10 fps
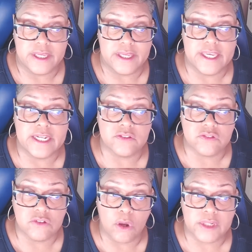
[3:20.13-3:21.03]
It is
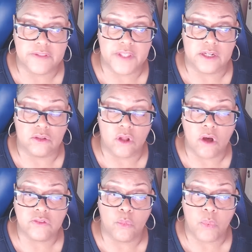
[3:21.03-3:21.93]
noted that
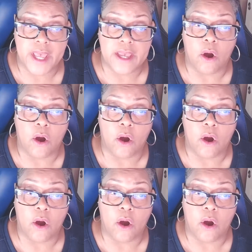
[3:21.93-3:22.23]
along the way,